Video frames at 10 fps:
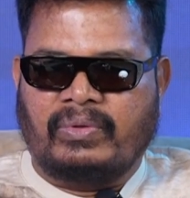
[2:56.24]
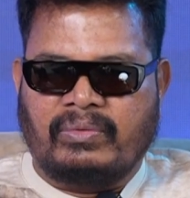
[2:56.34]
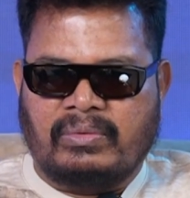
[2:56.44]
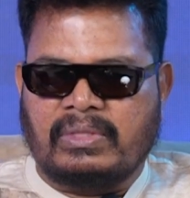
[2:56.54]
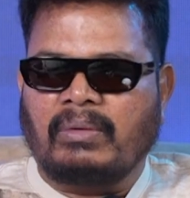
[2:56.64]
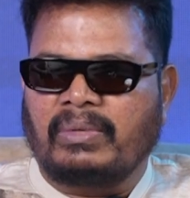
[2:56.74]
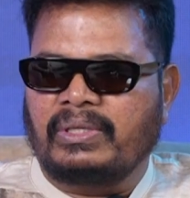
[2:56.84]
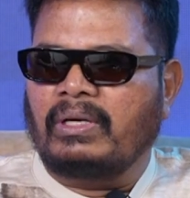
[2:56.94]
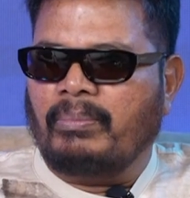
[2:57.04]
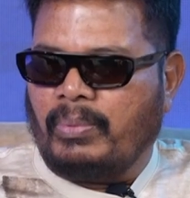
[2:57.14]
some
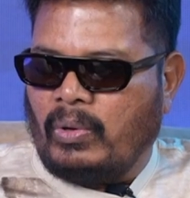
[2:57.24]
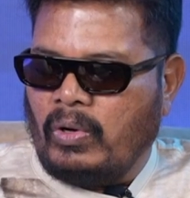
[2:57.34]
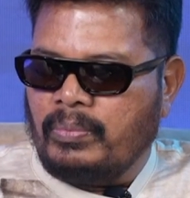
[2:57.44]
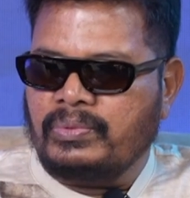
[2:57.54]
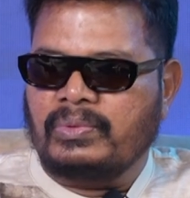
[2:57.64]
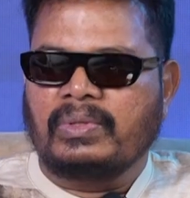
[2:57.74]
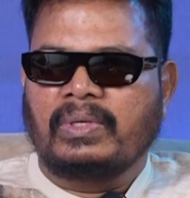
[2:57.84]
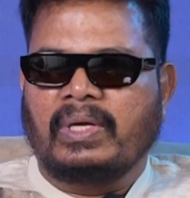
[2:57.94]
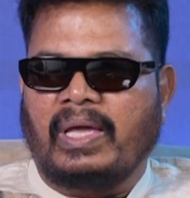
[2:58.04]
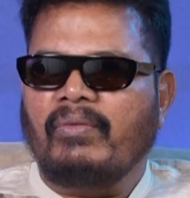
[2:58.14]
little props,
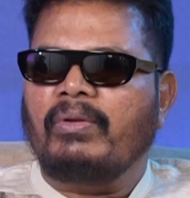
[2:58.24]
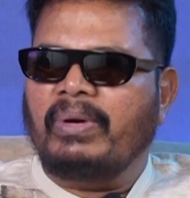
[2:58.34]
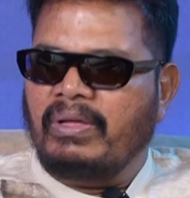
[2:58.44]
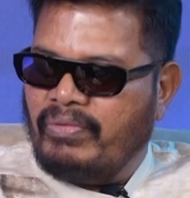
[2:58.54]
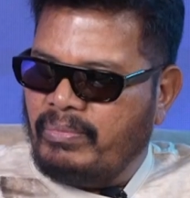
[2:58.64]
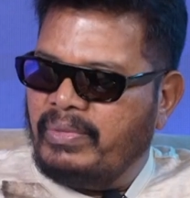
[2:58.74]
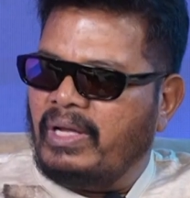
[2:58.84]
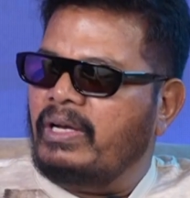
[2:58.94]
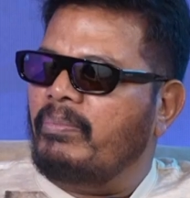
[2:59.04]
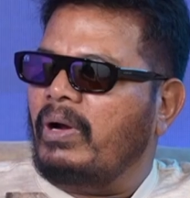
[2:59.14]
everybody from their
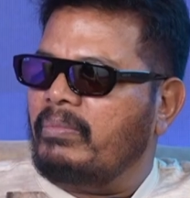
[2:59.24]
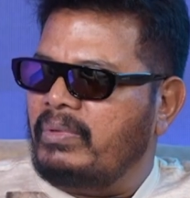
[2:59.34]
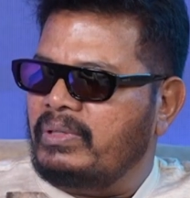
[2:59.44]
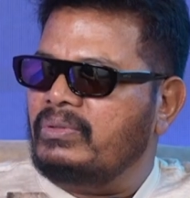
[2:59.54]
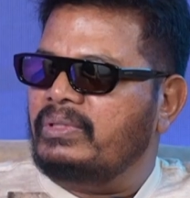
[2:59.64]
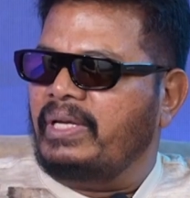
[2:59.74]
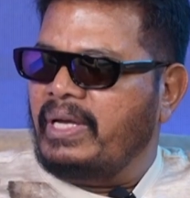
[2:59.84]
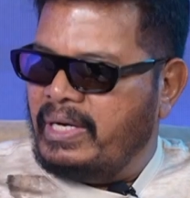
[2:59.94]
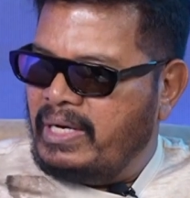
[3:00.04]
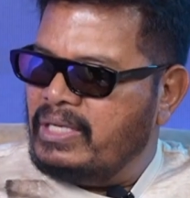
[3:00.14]
department, you know, they
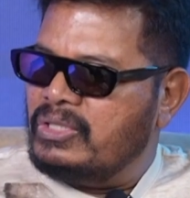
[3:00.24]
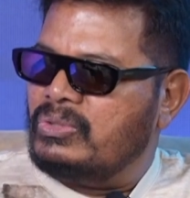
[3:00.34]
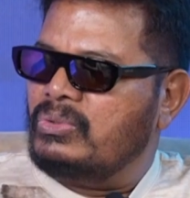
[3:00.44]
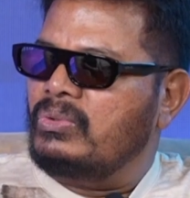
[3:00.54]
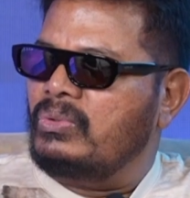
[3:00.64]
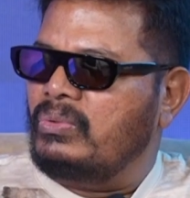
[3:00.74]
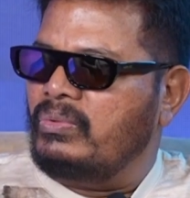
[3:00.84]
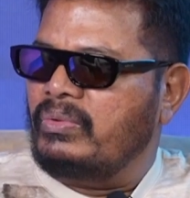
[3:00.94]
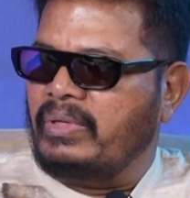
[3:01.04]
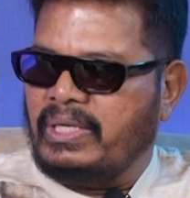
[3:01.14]
enhanced so
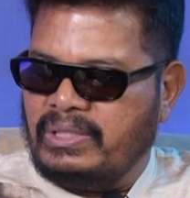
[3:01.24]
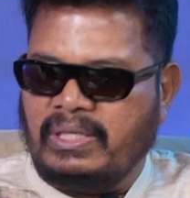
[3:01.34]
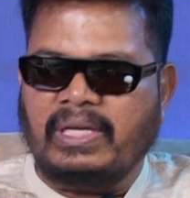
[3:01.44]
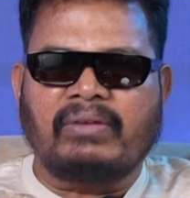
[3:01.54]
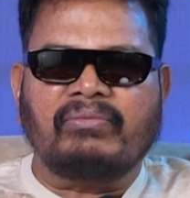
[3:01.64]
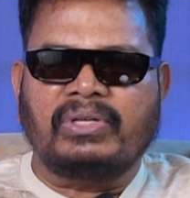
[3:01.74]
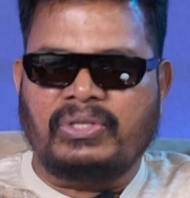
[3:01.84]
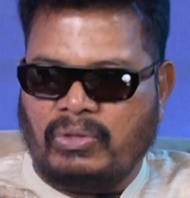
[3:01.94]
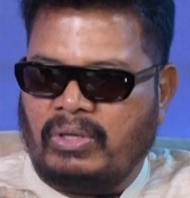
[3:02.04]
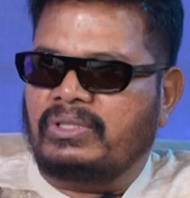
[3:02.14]
nicely, and we
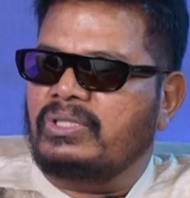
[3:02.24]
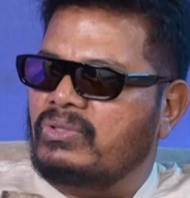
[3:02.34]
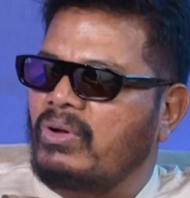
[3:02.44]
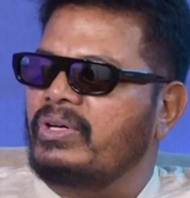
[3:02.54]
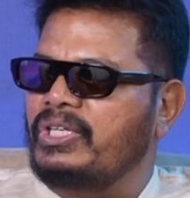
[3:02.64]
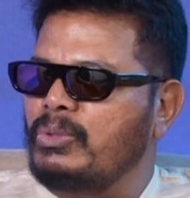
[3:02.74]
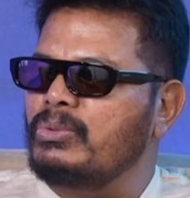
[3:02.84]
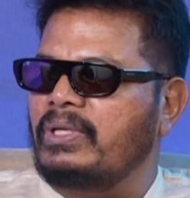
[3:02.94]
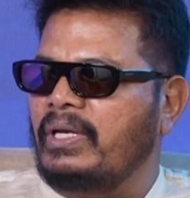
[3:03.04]
shot this song in New Zealand.